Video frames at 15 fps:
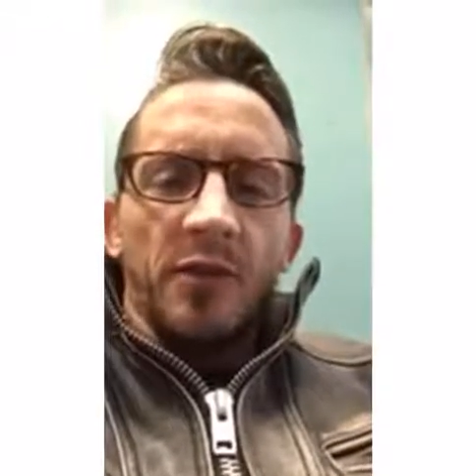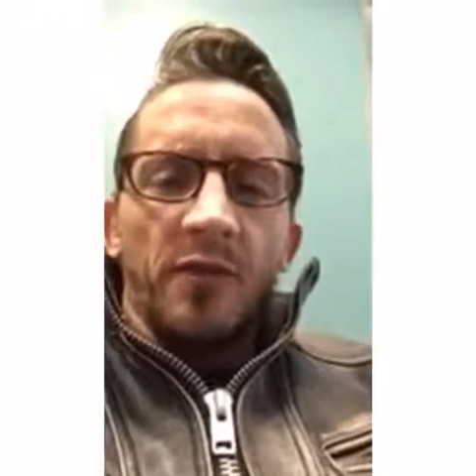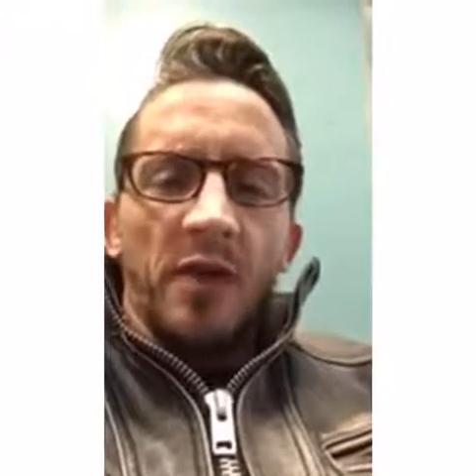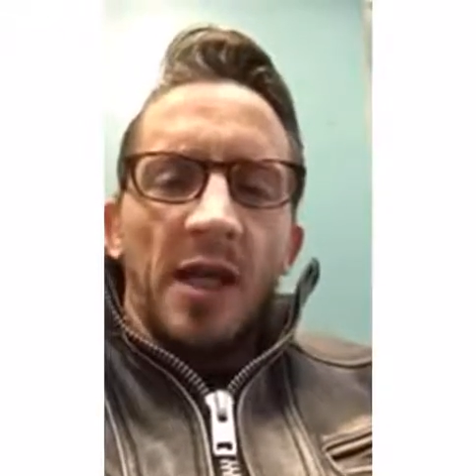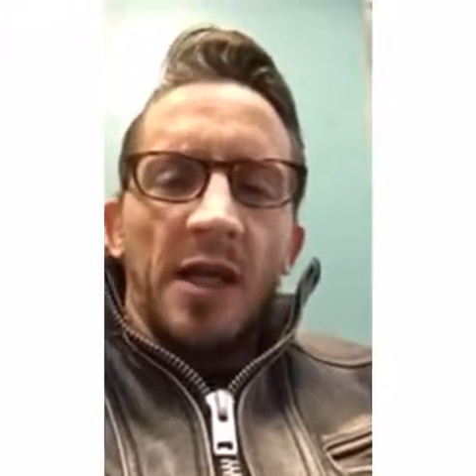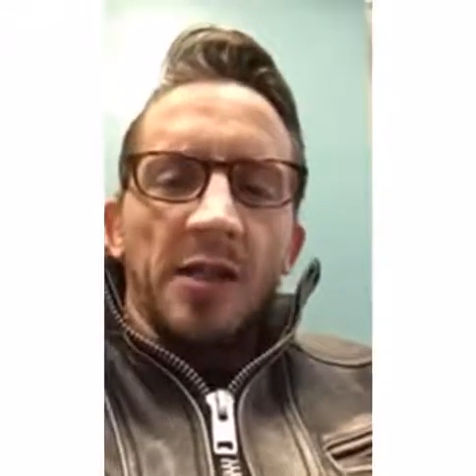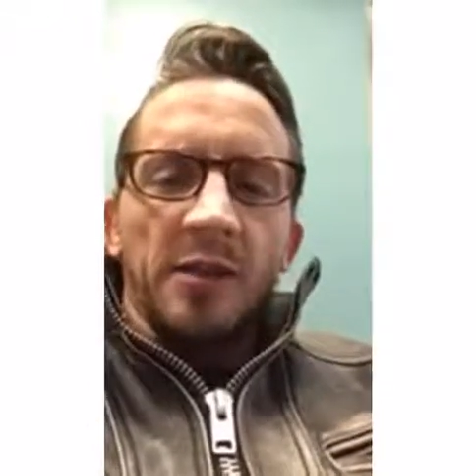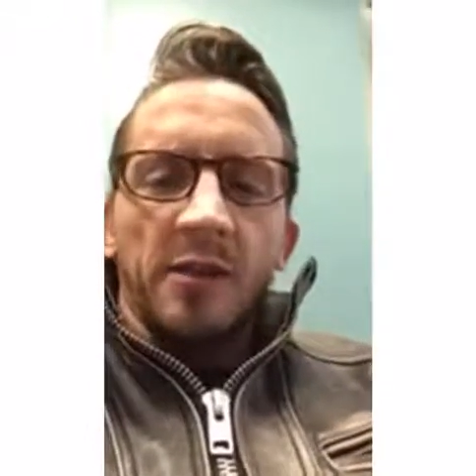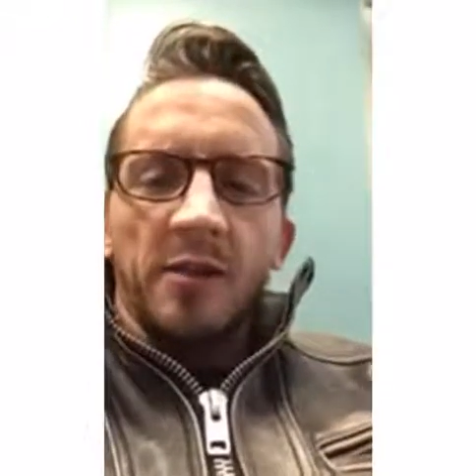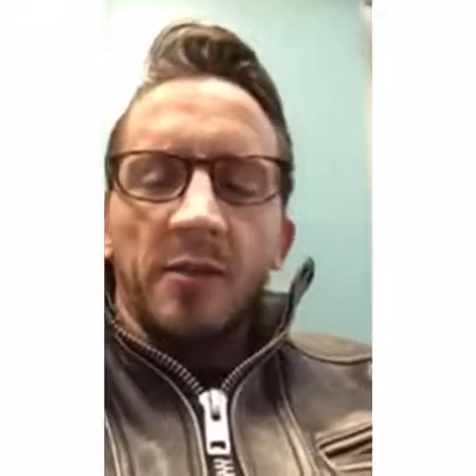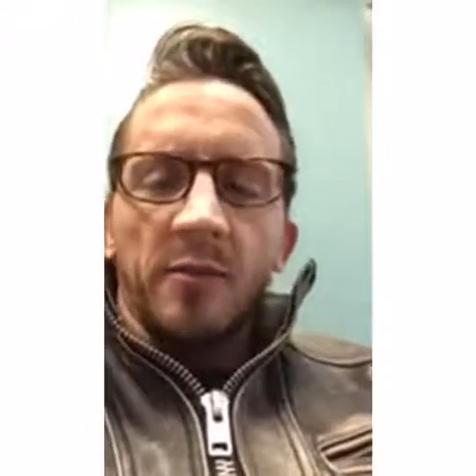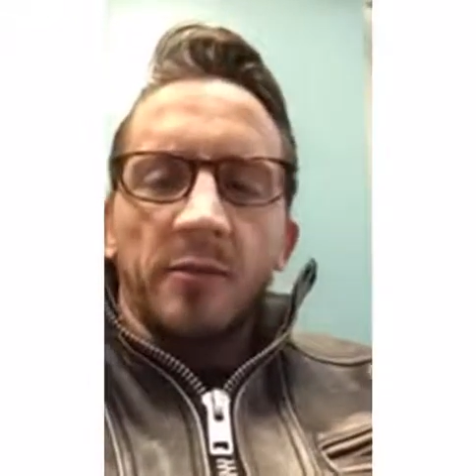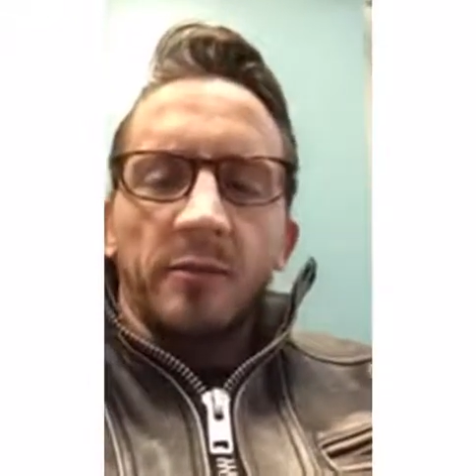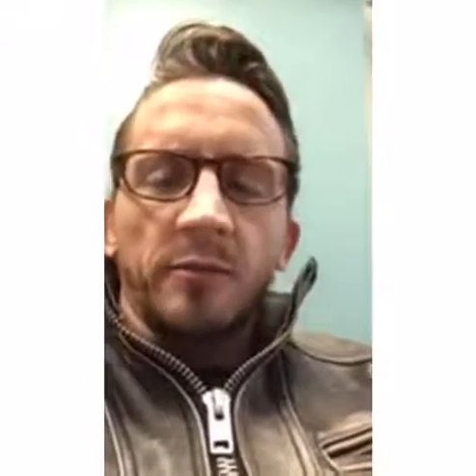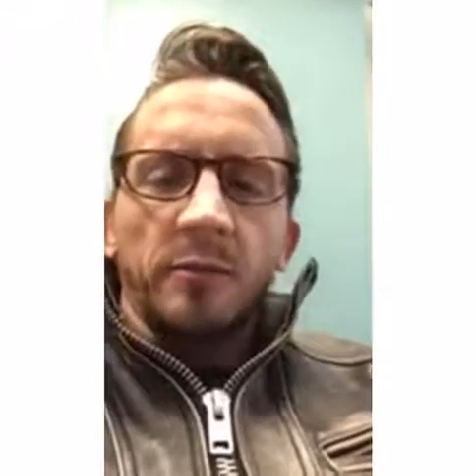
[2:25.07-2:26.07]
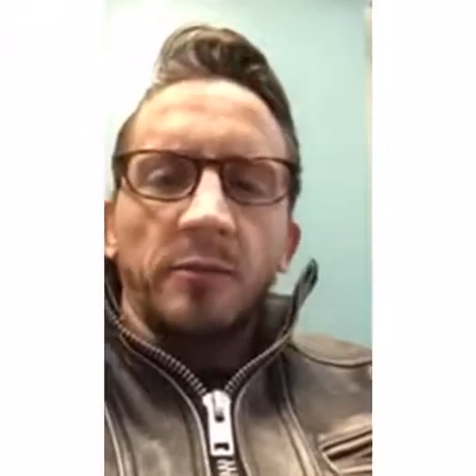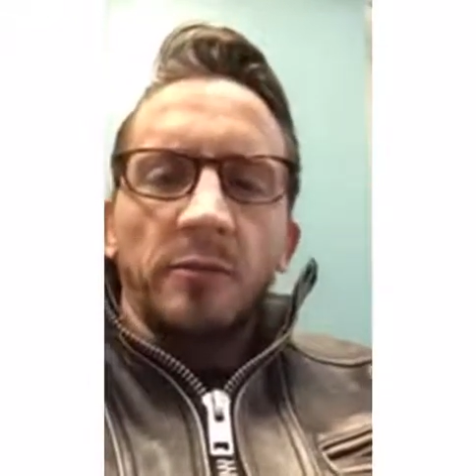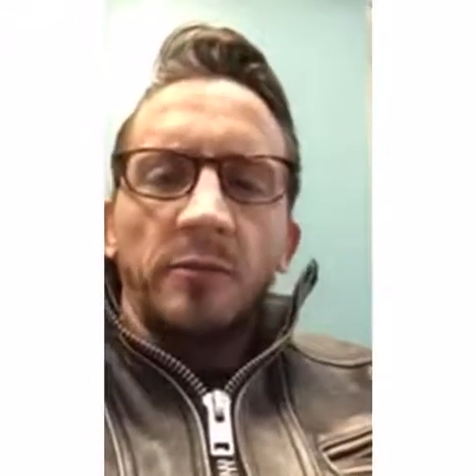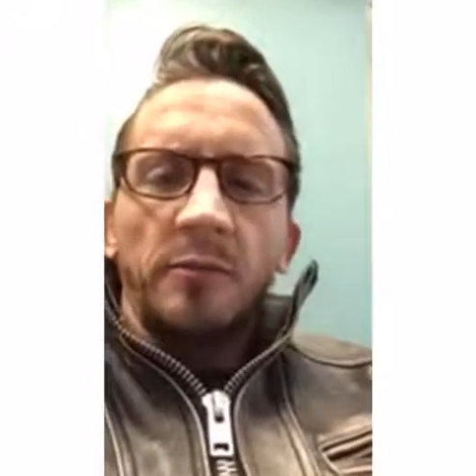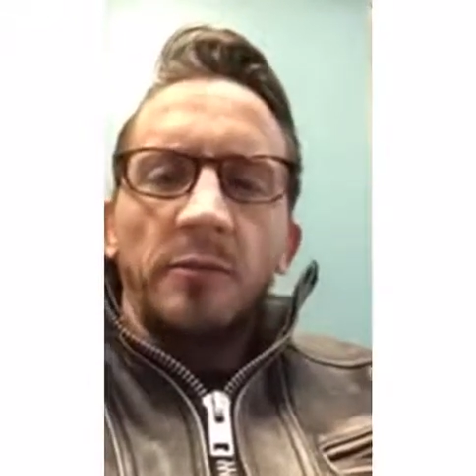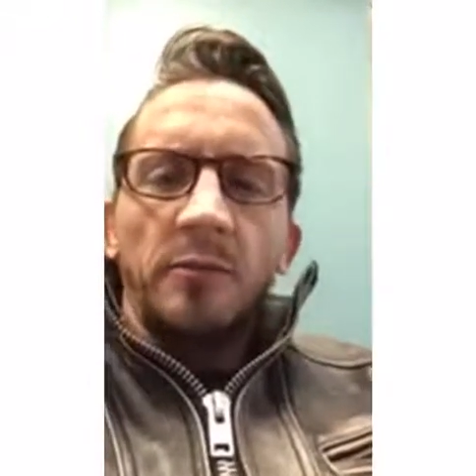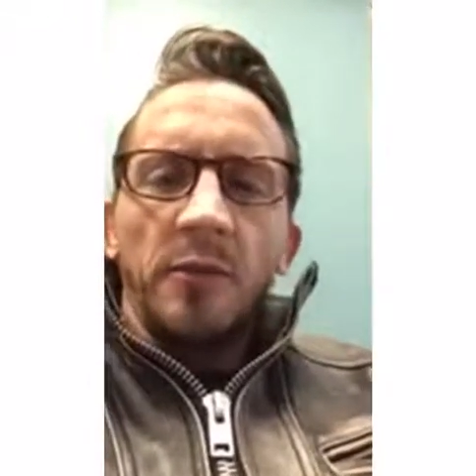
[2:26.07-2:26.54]
fast
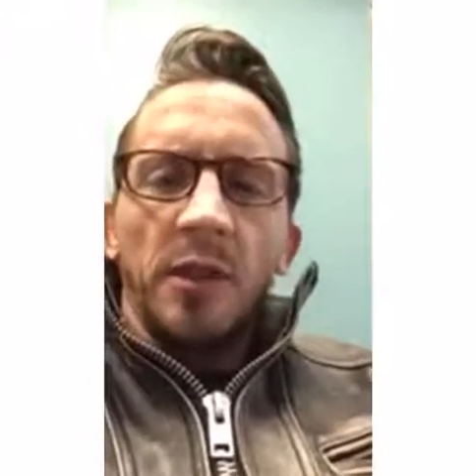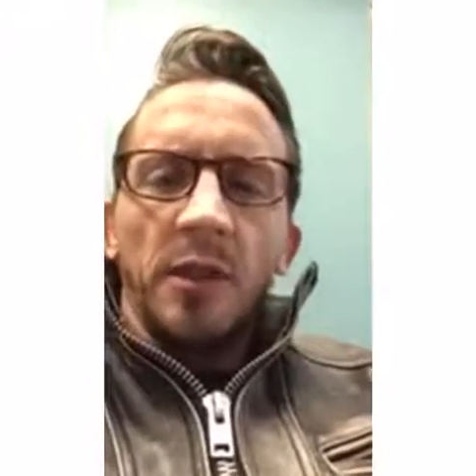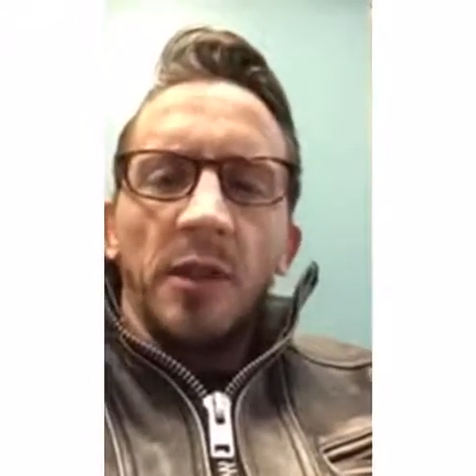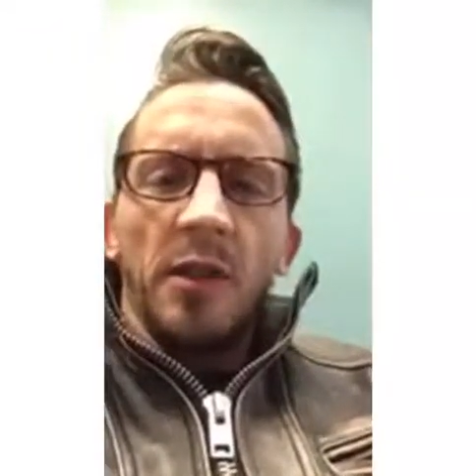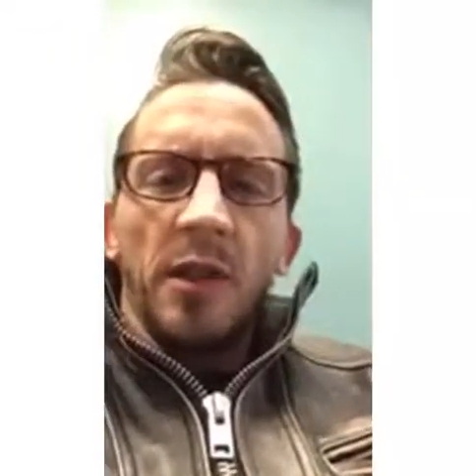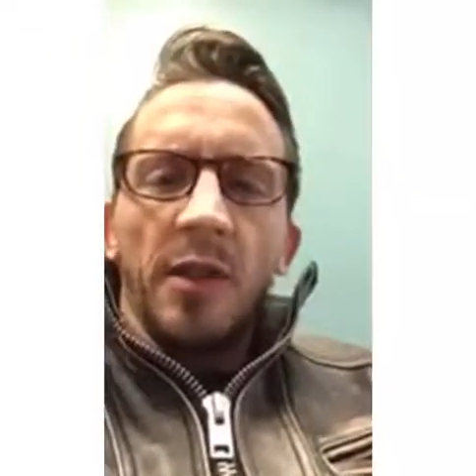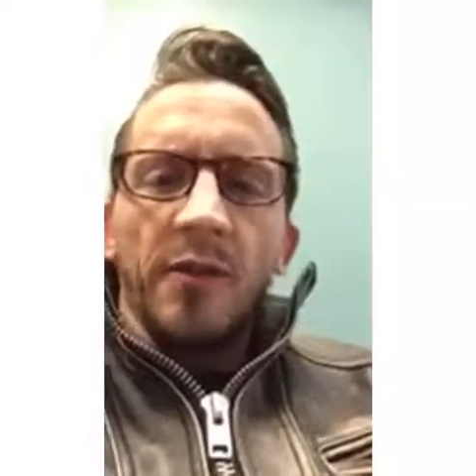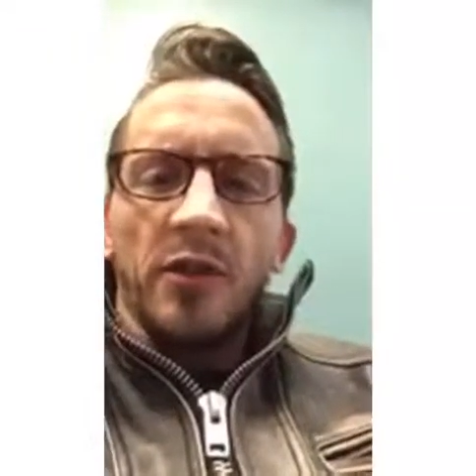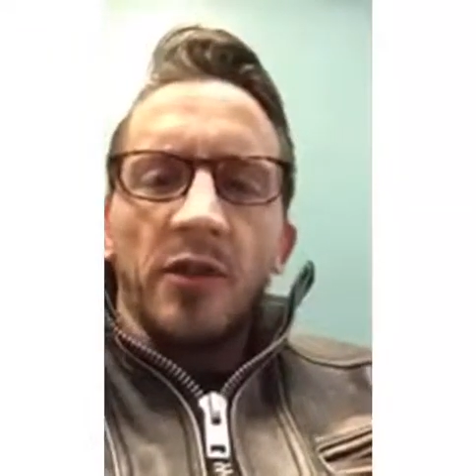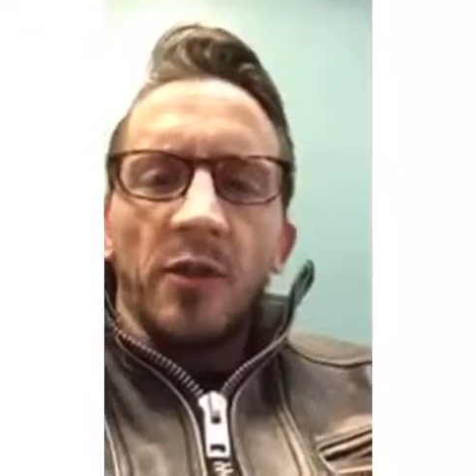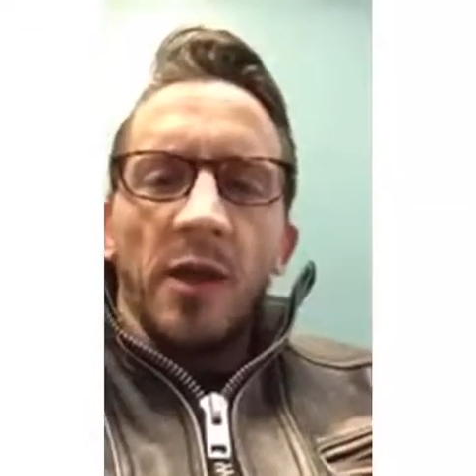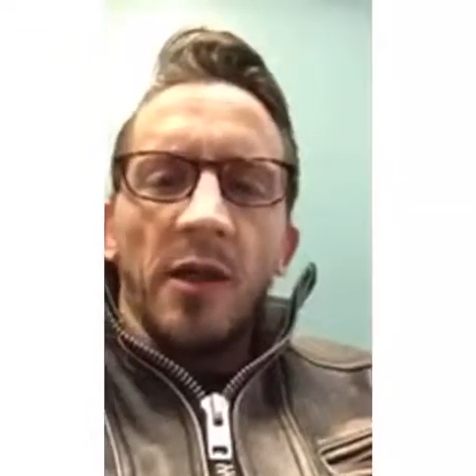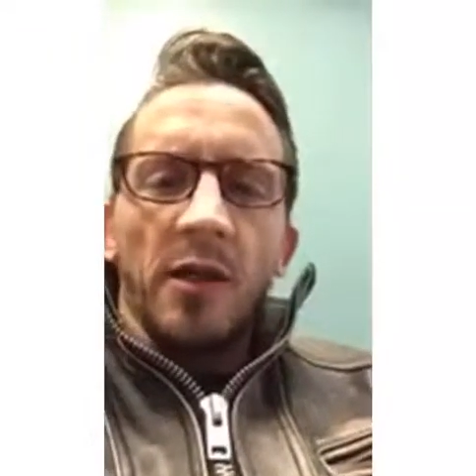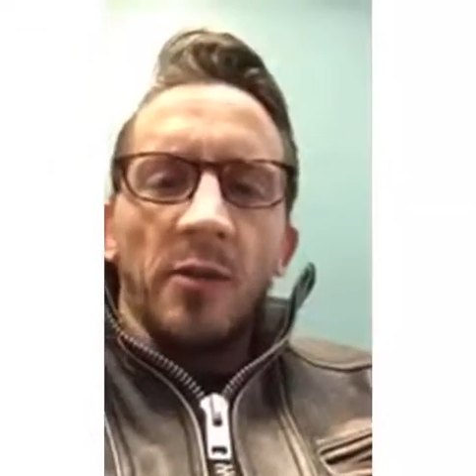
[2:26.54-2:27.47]
uh, left straight.